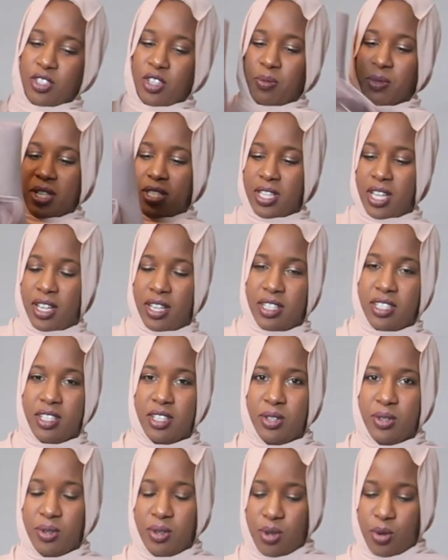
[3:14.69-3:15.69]
so I'm excited
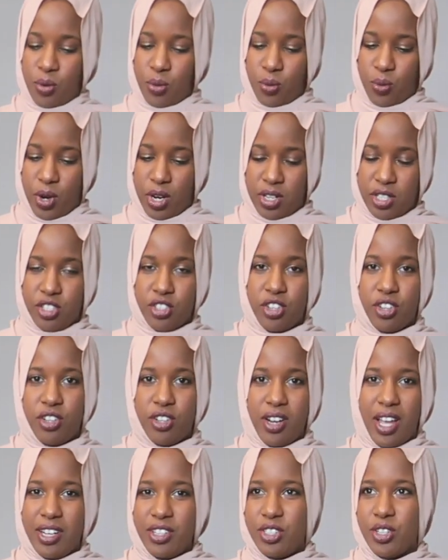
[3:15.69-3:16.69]
to wear a
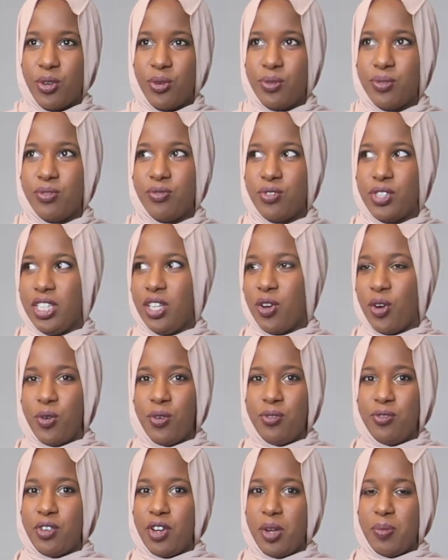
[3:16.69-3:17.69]
skirt. I don't really
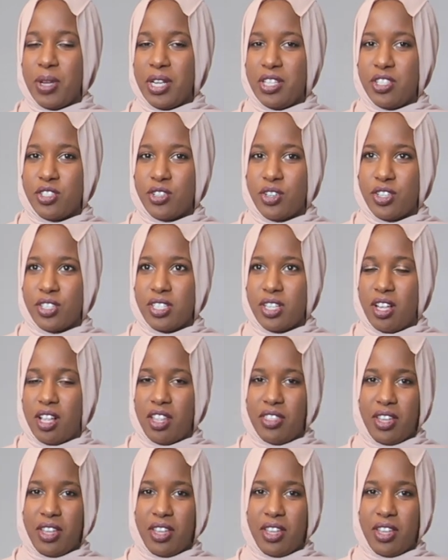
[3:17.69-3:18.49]
own very many skirts at all.